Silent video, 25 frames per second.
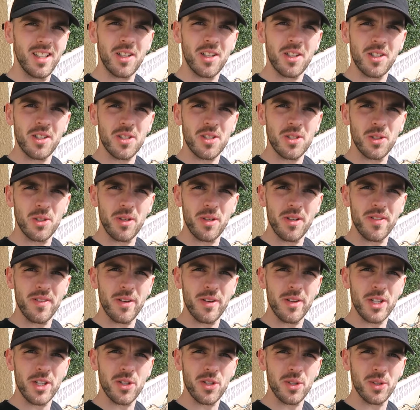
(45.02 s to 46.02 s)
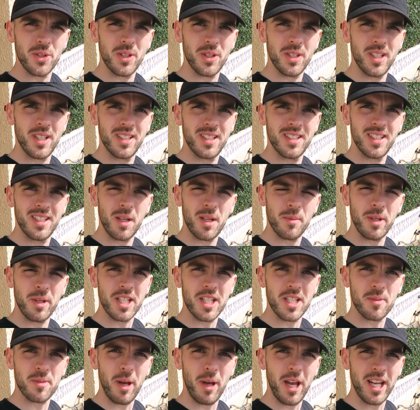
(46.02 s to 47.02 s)
Long story very short, I'm in
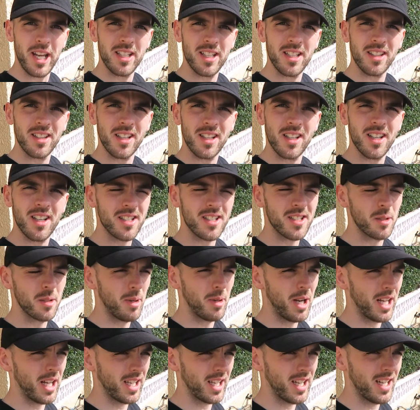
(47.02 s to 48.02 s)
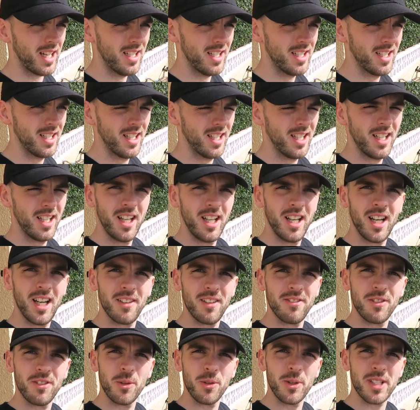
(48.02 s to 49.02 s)
Spain, the Costa Blanca. I
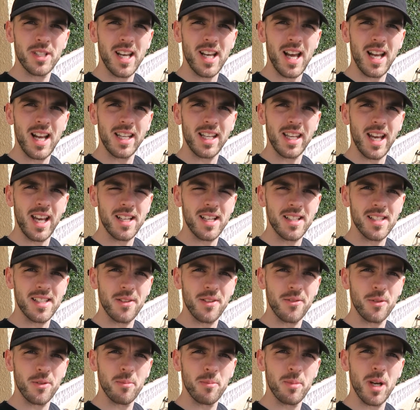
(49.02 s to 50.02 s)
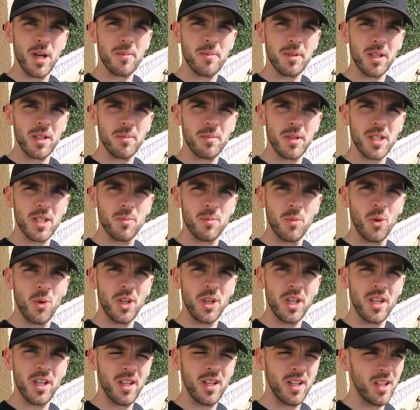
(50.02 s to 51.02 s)
flew into Alicante from Birmingham this
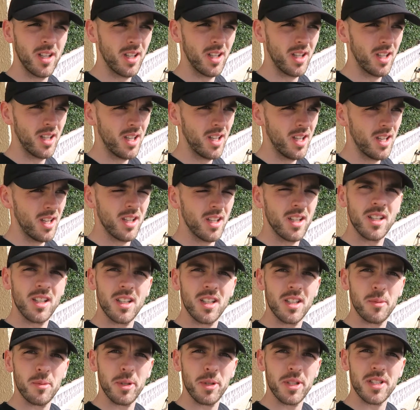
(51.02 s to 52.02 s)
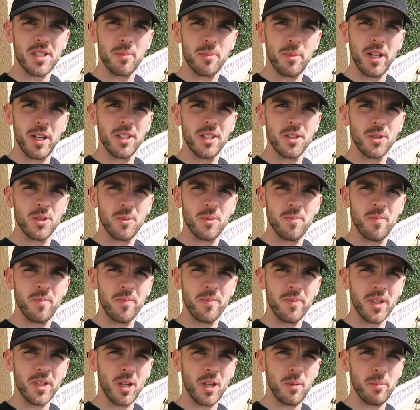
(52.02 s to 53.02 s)
morning, got the bus to Benidorm,
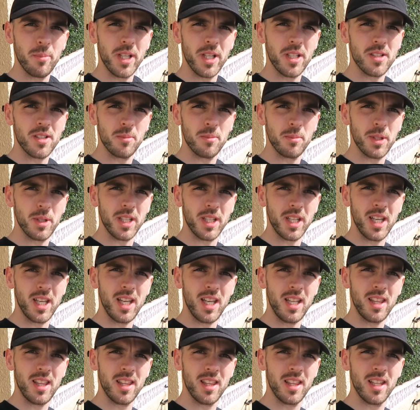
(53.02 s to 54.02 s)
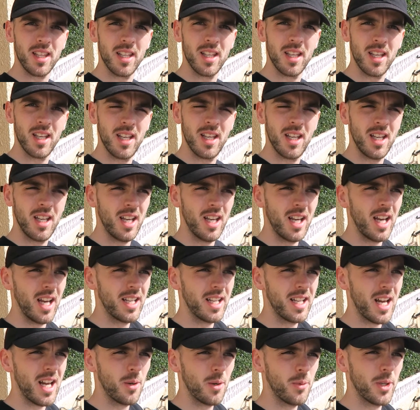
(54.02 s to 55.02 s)
got picked up by Keith,
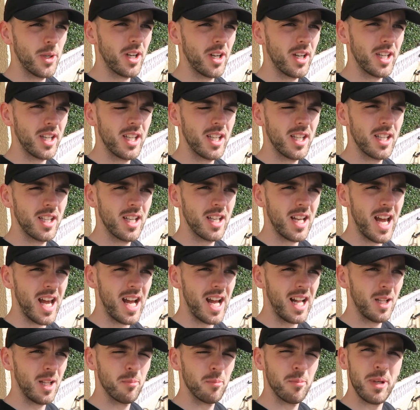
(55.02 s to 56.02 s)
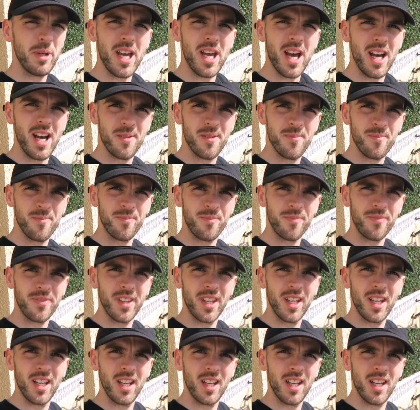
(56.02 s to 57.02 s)
and now we are in Albir,
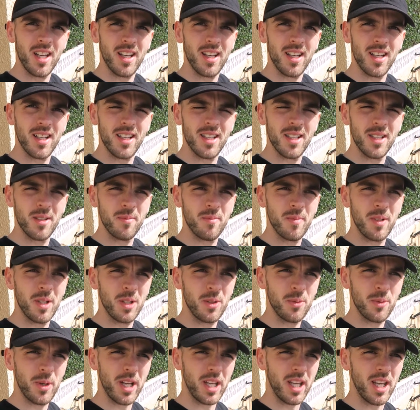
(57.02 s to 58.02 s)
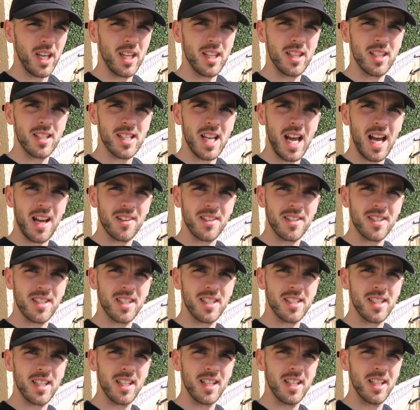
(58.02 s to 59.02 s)
um, where Keith is house
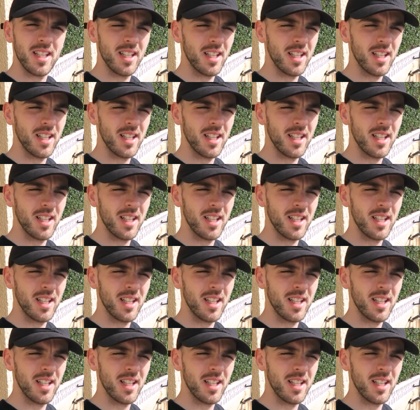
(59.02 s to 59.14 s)
sitting.